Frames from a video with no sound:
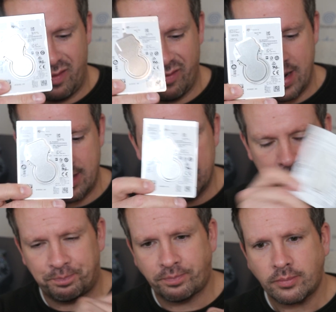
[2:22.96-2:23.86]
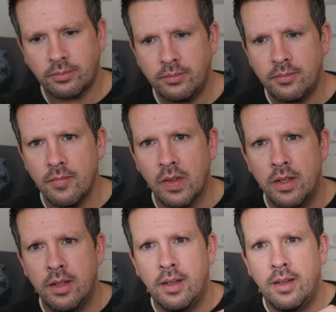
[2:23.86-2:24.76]
in fact,
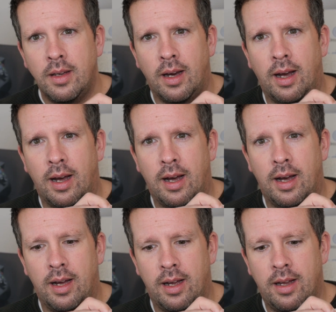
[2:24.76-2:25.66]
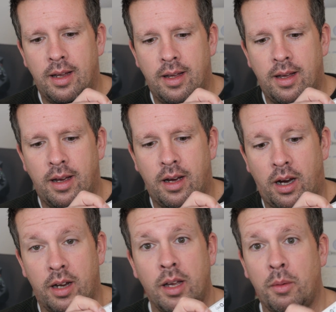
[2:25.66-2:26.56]
I
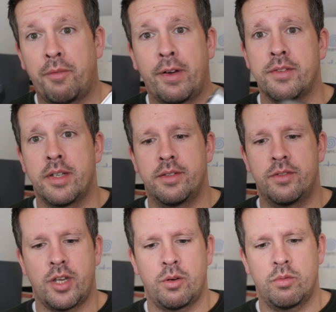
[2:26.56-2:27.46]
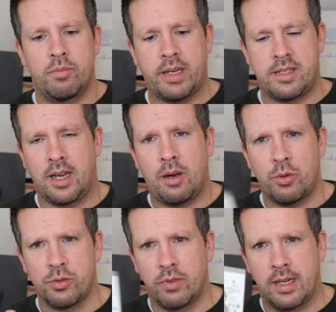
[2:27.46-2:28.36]
fancied, so basically I
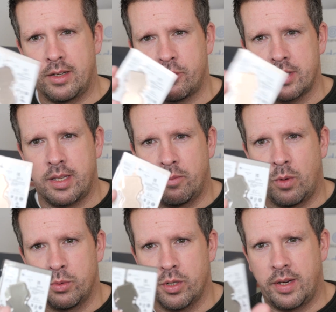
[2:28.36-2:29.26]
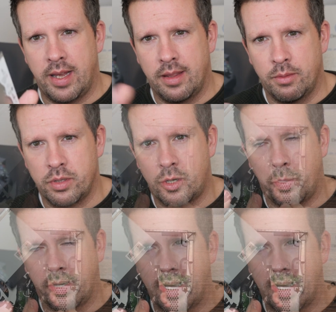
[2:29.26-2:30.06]
wasn't really interested in what was on here. There was a couple of